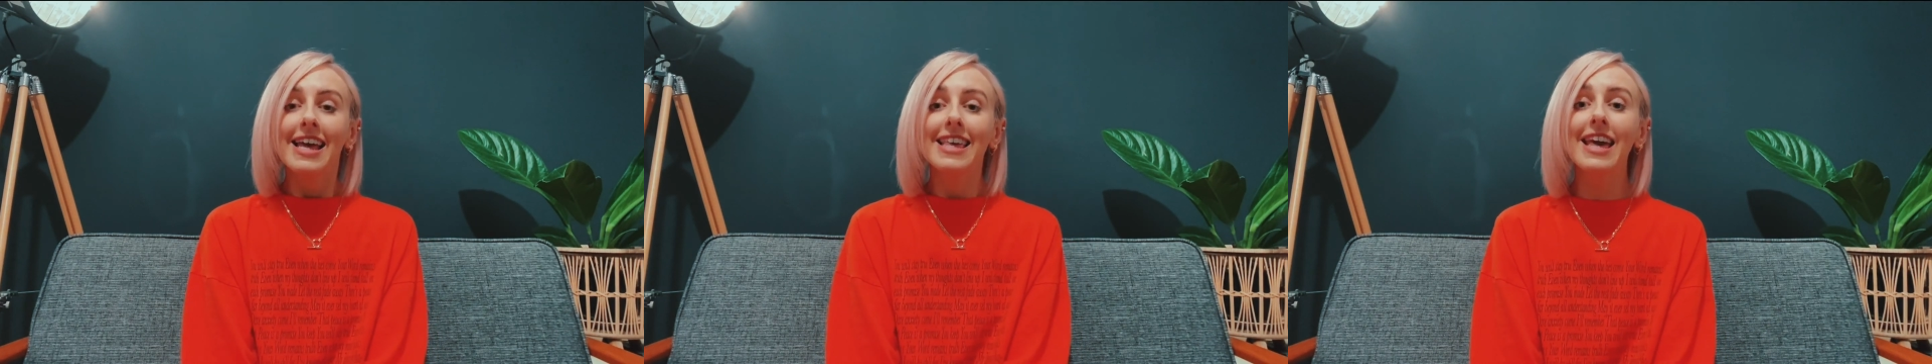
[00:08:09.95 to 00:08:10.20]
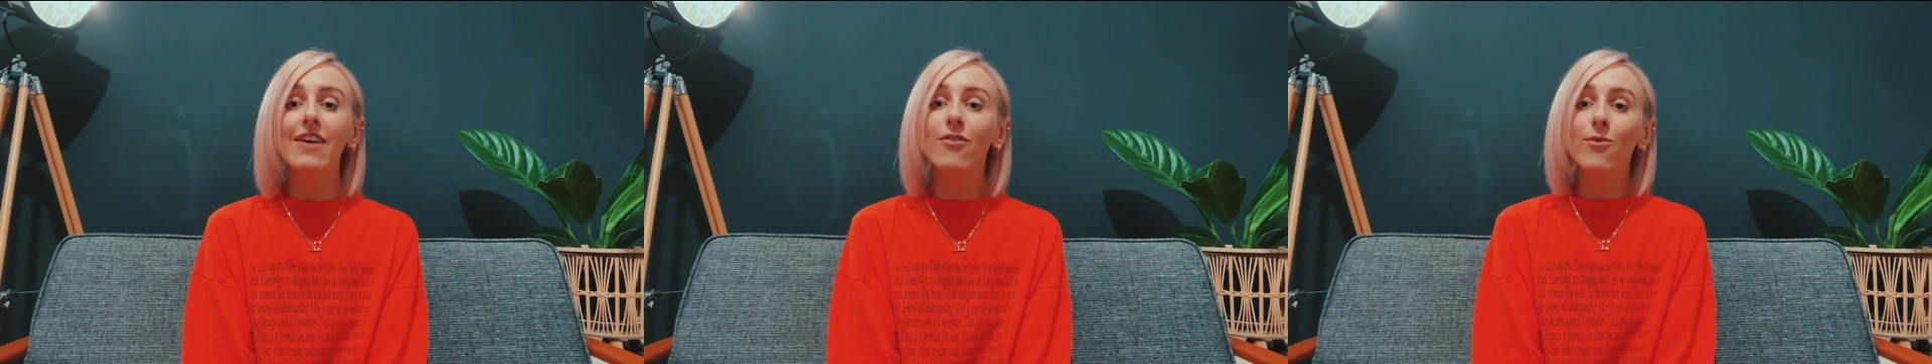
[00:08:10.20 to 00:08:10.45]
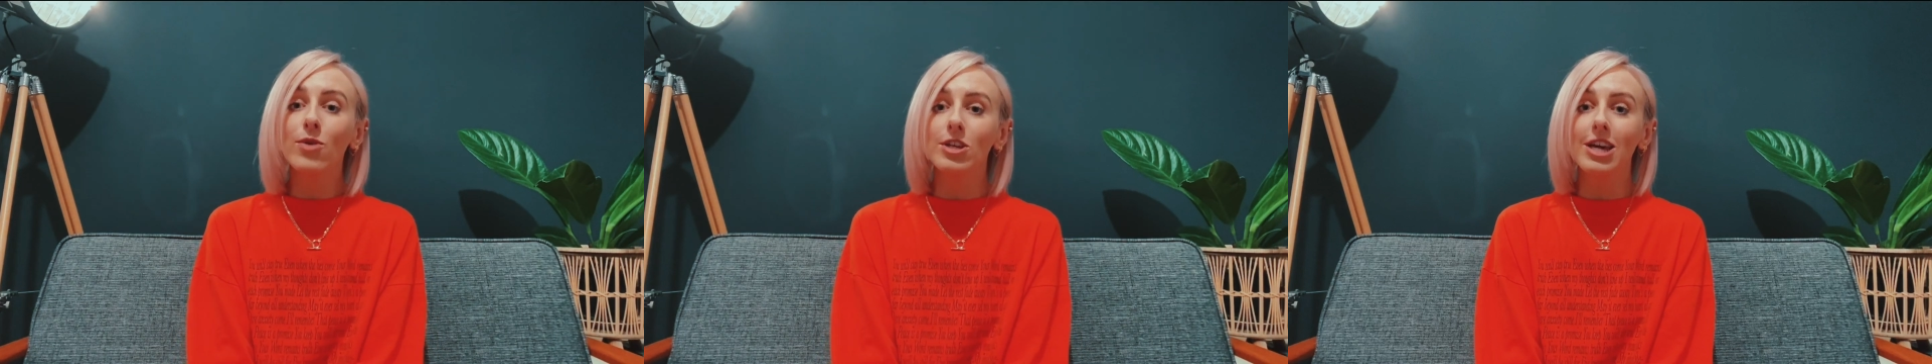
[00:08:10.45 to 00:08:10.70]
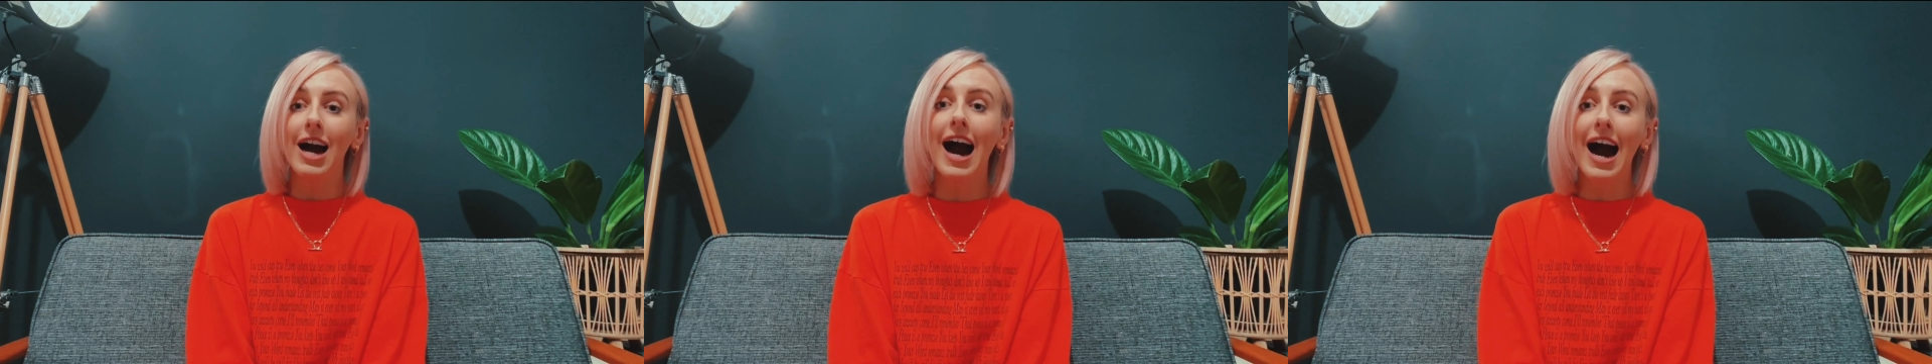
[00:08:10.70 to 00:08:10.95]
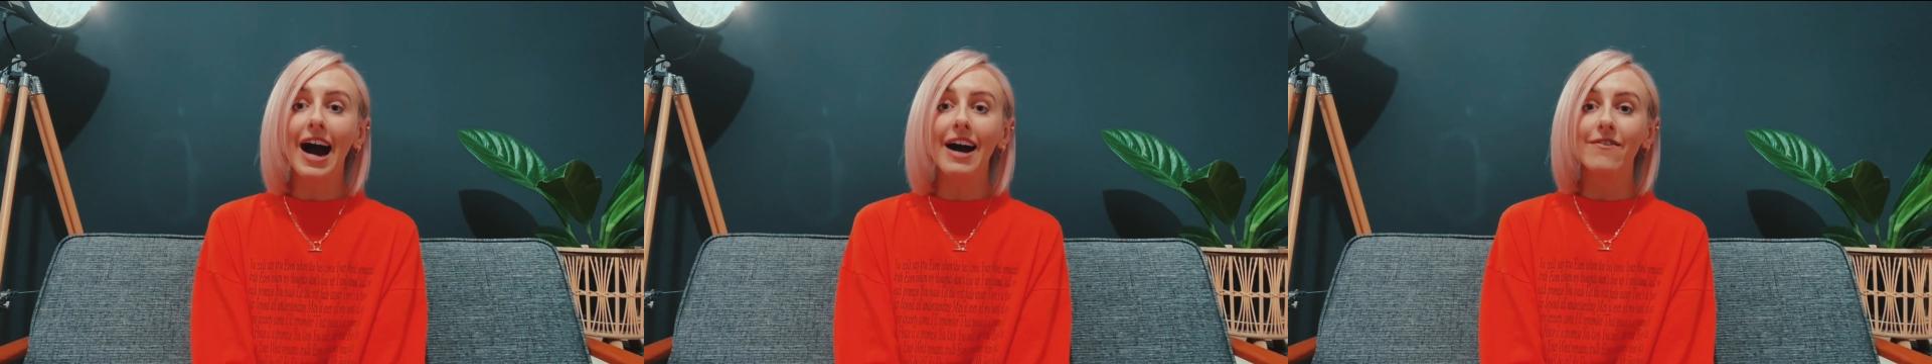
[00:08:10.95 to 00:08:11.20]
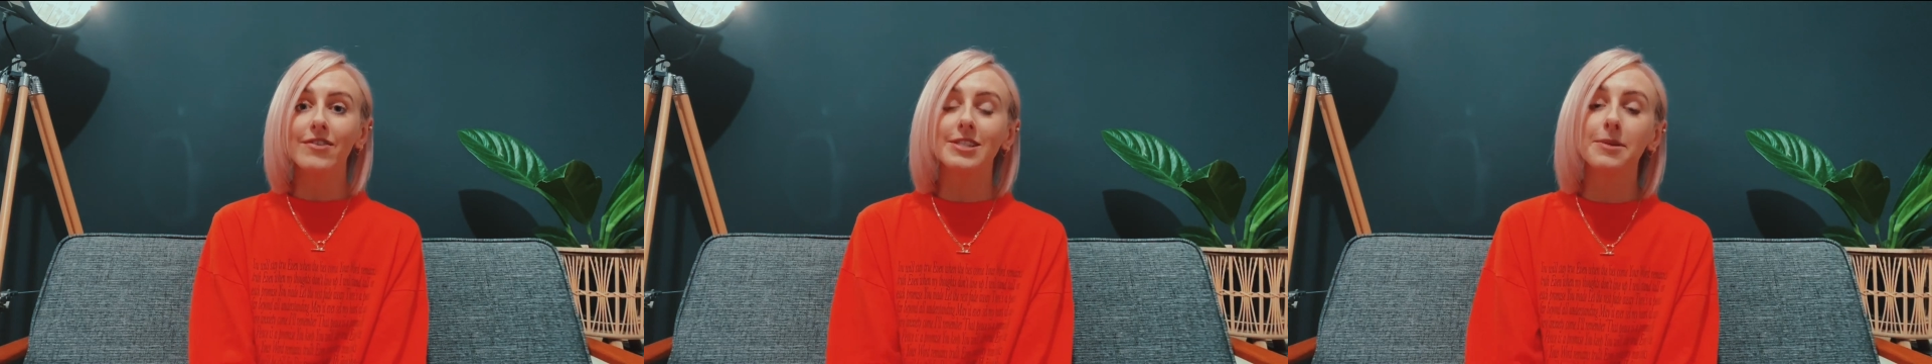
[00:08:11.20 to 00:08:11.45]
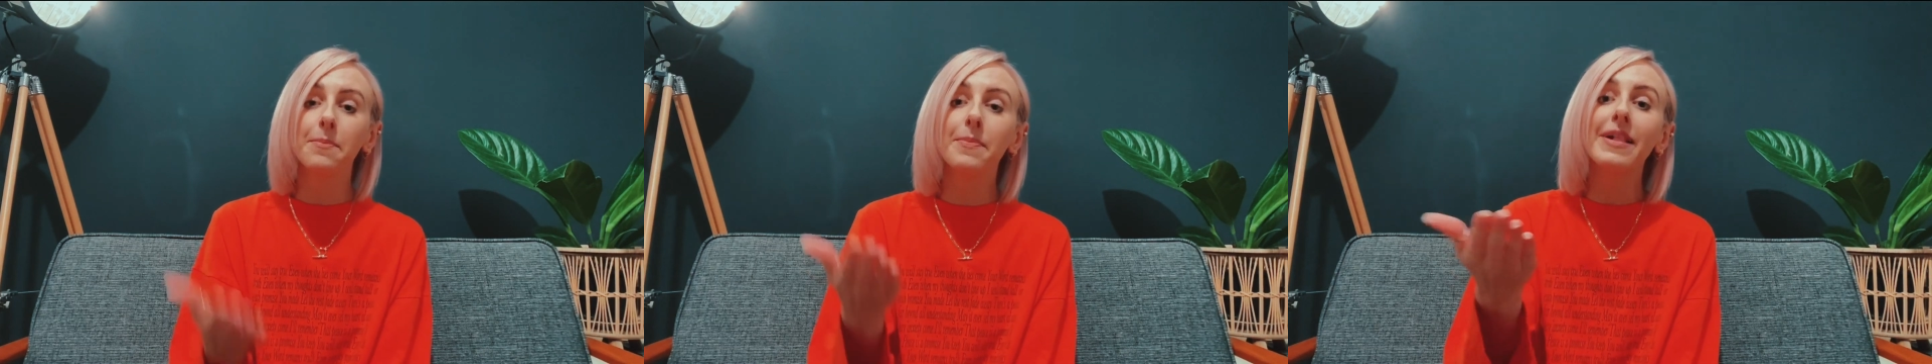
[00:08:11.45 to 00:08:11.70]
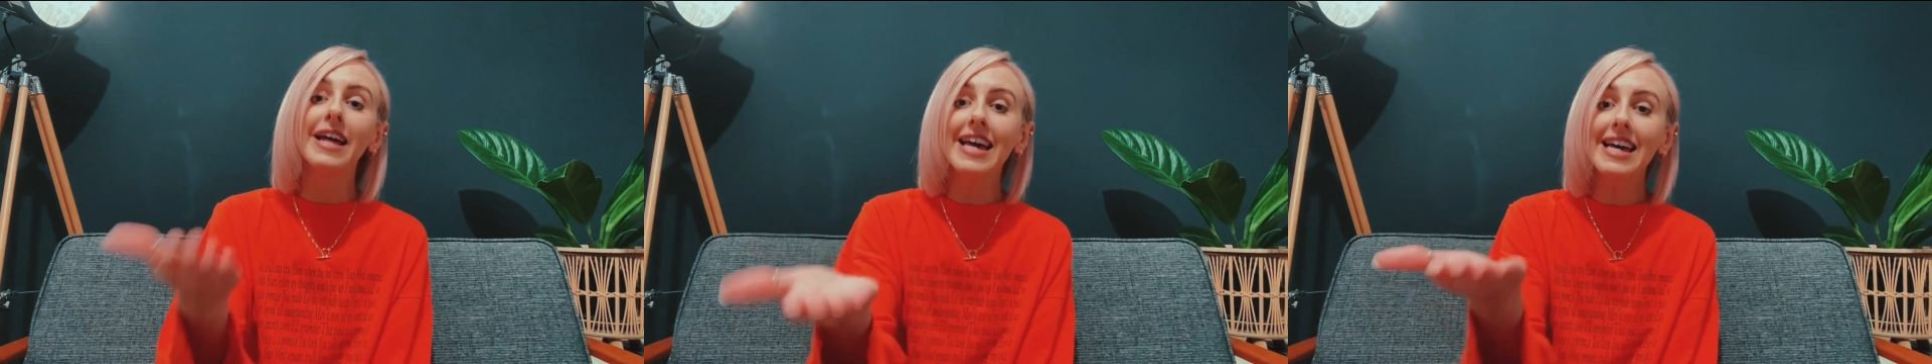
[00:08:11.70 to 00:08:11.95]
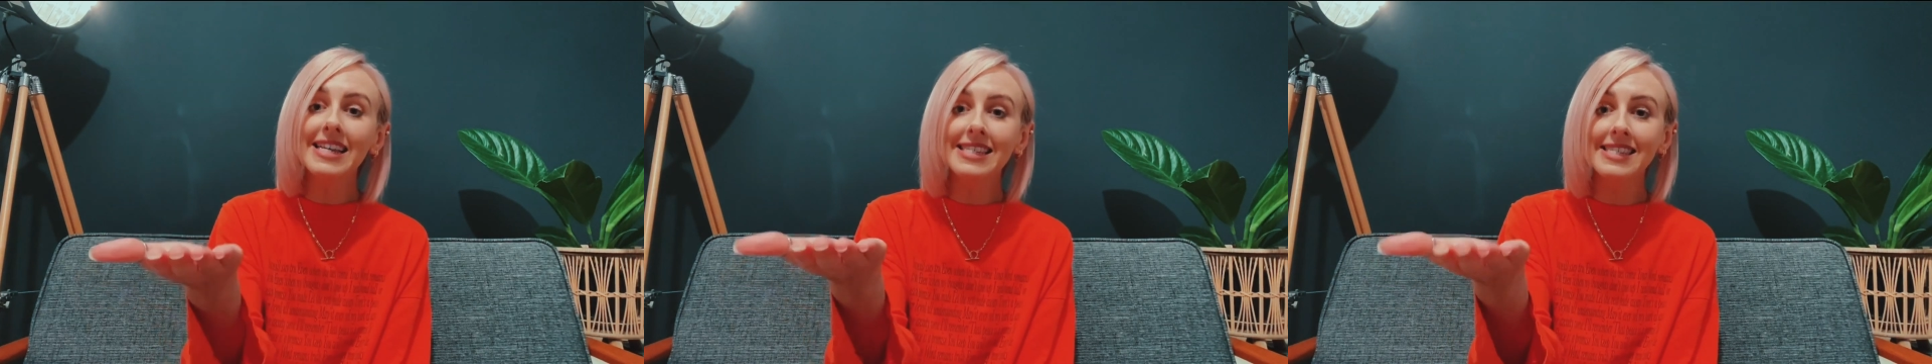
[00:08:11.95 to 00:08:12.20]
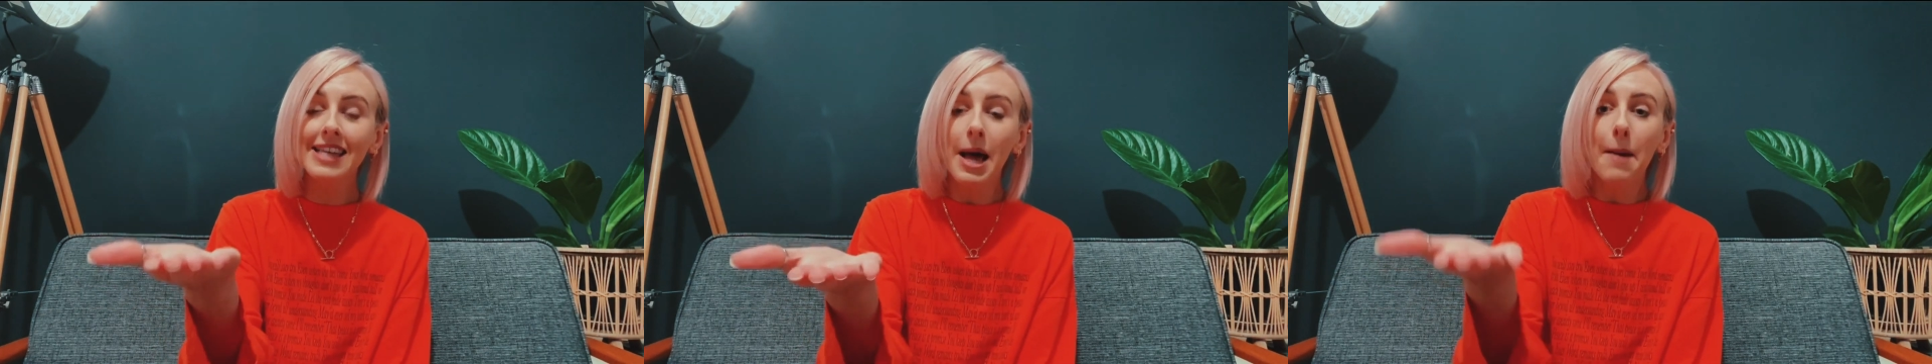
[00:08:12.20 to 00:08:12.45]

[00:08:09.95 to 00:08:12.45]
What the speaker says: Given what you have to bless